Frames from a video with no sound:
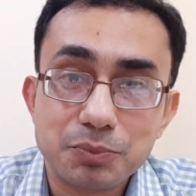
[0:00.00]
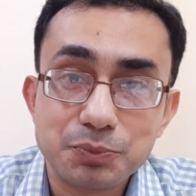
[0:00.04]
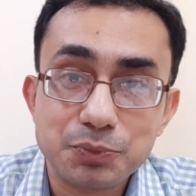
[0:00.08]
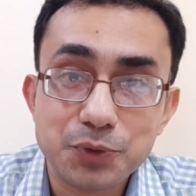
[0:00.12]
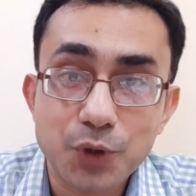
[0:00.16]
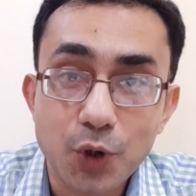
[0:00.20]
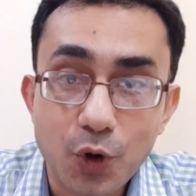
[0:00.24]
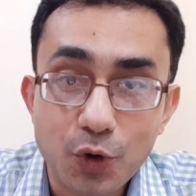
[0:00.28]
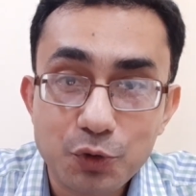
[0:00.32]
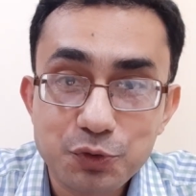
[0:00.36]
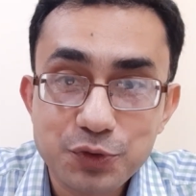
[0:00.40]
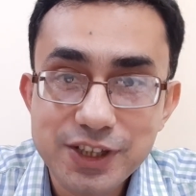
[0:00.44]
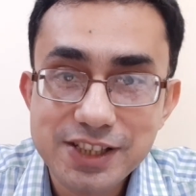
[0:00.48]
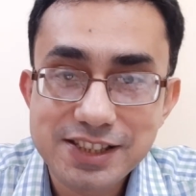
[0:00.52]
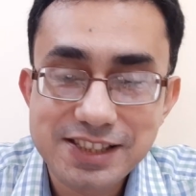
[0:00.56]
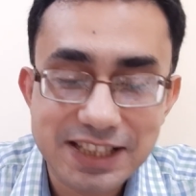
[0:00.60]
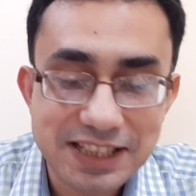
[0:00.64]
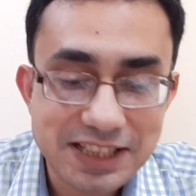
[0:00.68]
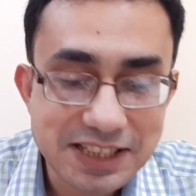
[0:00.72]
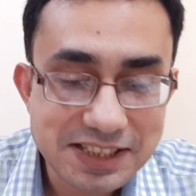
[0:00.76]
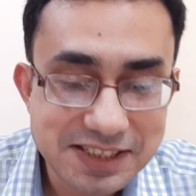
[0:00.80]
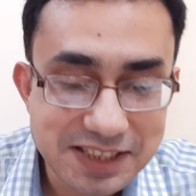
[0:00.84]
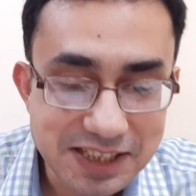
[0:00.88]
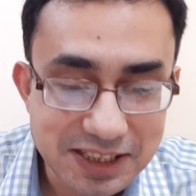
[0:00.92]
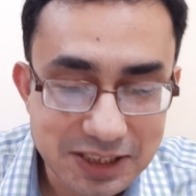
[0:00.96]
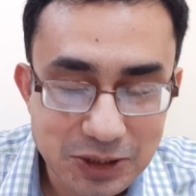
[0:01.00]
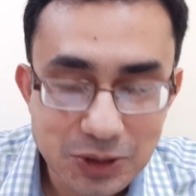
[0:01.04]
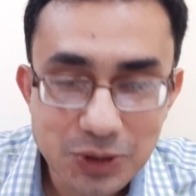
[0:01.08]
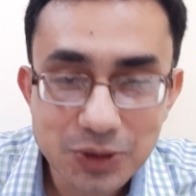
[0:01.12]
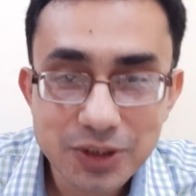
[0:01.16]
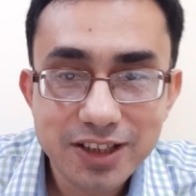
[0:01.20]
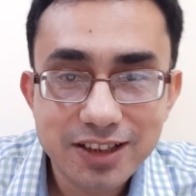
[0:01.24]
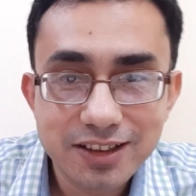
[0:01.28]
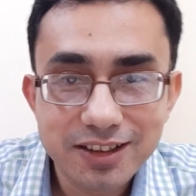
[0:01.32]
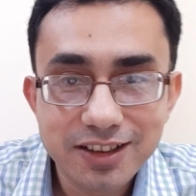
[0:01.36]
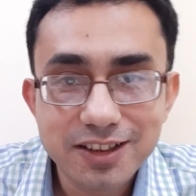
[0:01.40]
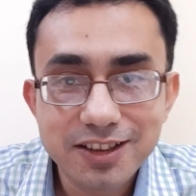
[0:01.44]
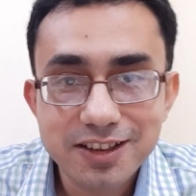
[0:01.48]
obvious thing is that
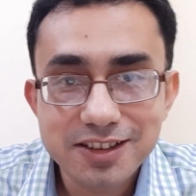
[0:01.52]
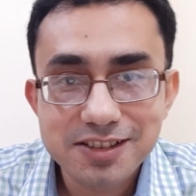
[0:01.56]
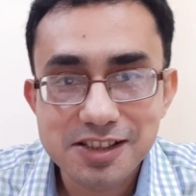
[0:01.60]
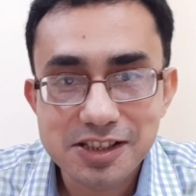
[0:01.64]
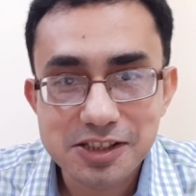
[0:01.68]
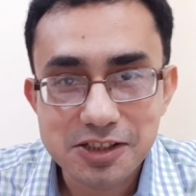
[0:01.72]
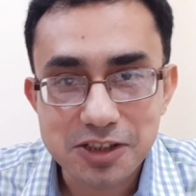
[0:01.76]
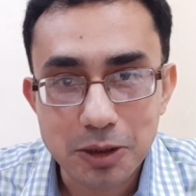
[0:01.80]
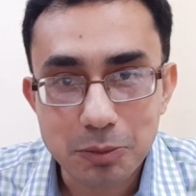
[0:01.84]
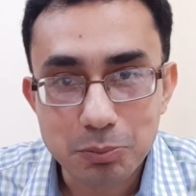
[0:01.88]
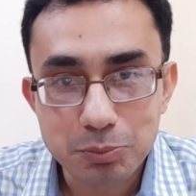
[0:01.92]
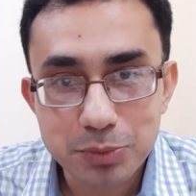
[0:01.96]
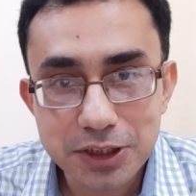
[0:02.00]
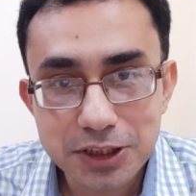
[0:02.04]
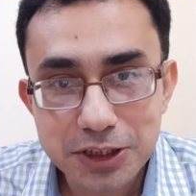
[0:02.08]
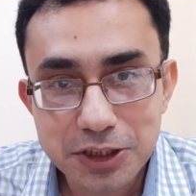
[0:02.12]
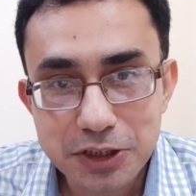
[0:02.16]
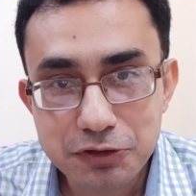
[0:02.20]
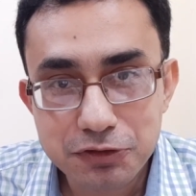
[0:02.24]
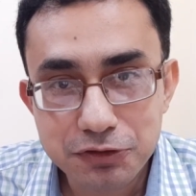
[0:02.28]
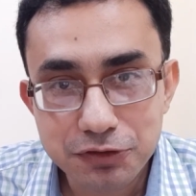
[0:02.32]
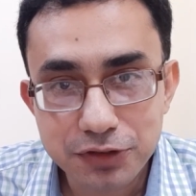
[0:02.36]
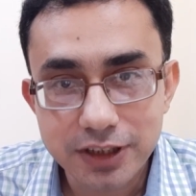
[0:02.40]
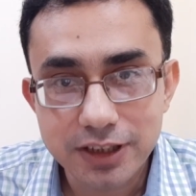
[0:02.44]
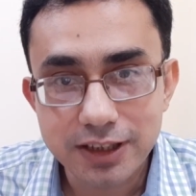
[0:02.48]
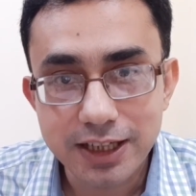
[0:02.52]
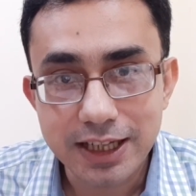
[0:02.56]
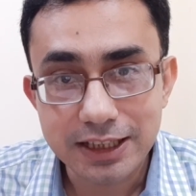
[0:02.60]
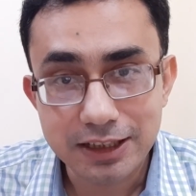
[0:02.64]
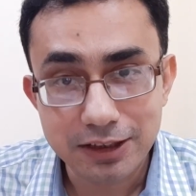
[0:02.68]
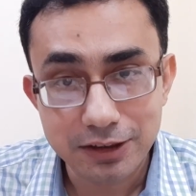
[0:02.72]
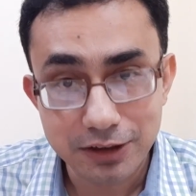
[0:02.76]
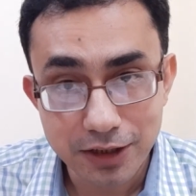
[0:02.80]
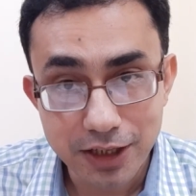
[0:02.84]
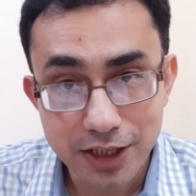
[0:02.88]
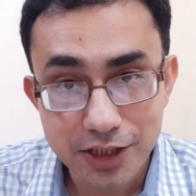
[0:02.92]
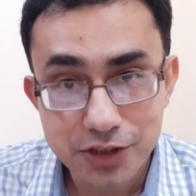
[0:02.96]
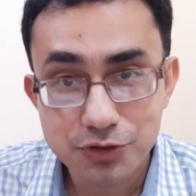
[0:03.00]
Linux is completely free, like
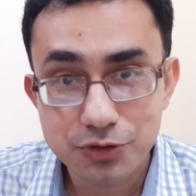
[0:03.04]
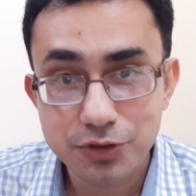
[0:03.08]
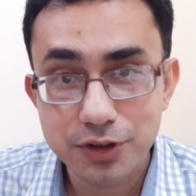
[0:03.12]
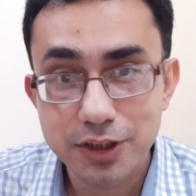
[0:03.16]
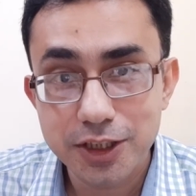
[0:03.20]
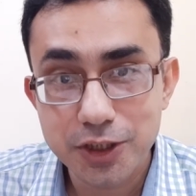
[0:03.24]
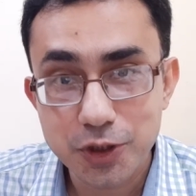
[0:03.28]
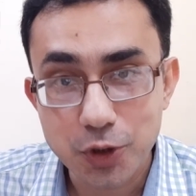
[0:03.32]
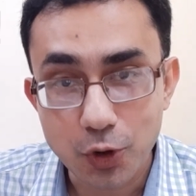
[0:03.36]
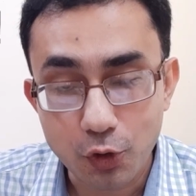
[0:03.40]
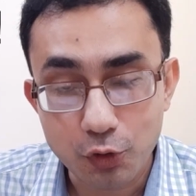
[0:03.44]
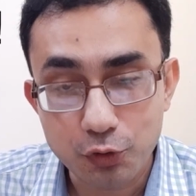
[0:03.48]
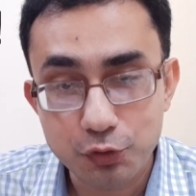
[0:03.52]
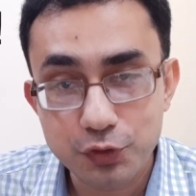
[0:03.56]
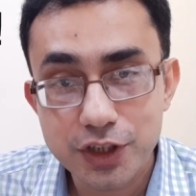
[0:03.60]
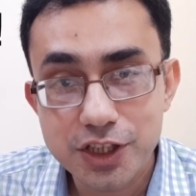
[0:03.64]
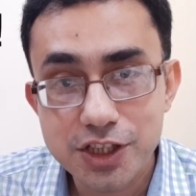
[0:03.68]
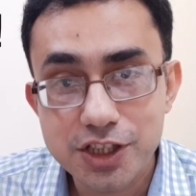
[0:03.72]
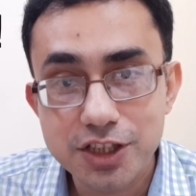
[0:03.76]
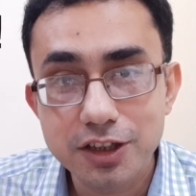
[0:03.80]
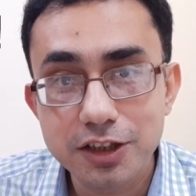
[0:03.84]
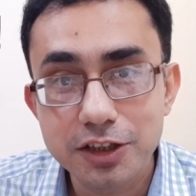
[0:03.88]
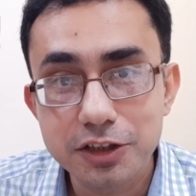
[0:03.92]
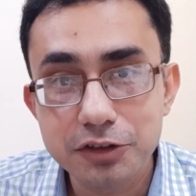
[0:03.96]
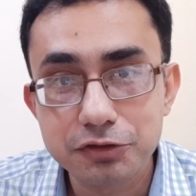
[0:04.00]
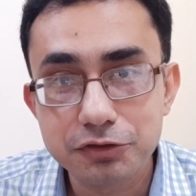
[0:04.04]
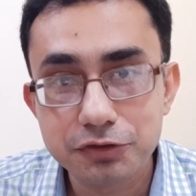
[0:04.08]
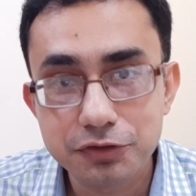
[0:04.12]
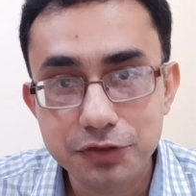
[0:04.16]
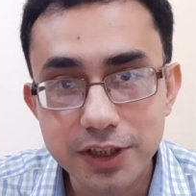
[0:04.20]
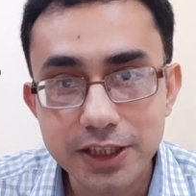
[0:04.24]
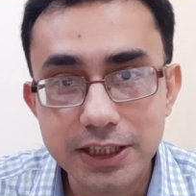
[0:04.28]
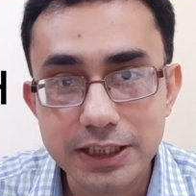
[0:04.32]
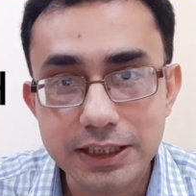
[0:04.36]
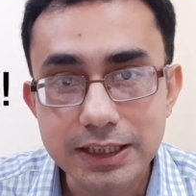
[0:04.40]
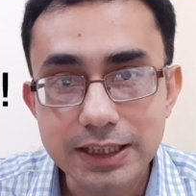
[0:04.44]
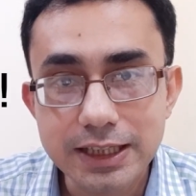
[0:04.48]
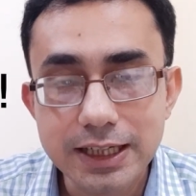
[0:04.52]
literally officially
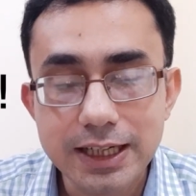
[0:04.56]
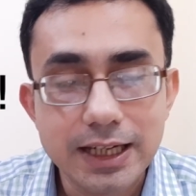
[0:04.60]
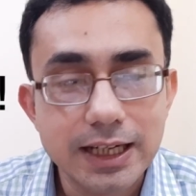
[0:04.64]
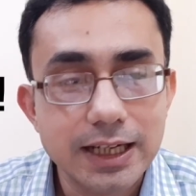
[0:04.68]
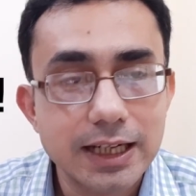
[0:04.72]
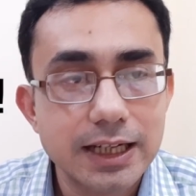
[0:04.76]
free.